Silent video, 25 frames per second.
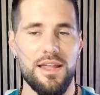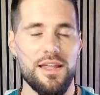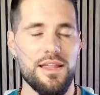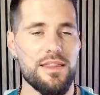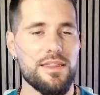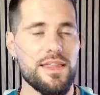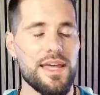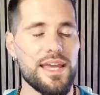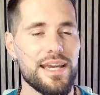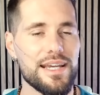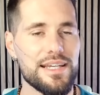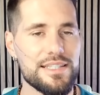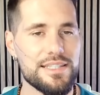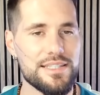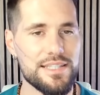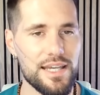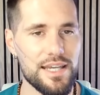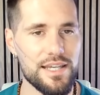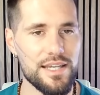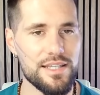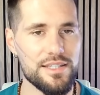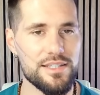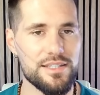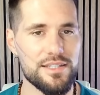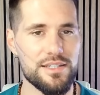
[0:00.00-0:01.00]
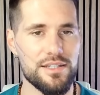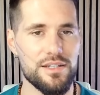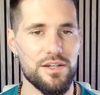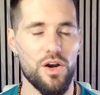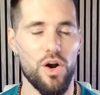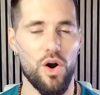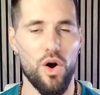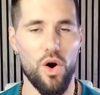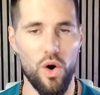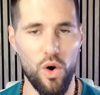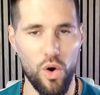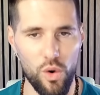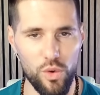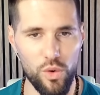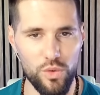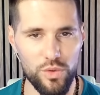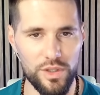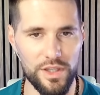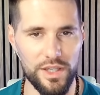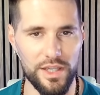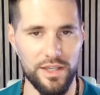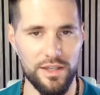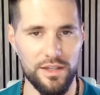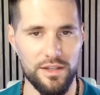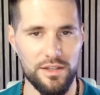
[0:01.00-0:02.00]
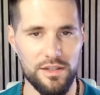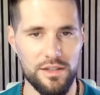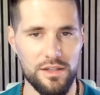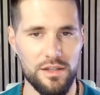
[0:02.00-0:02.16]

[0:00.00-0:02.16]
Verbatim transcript: they exist only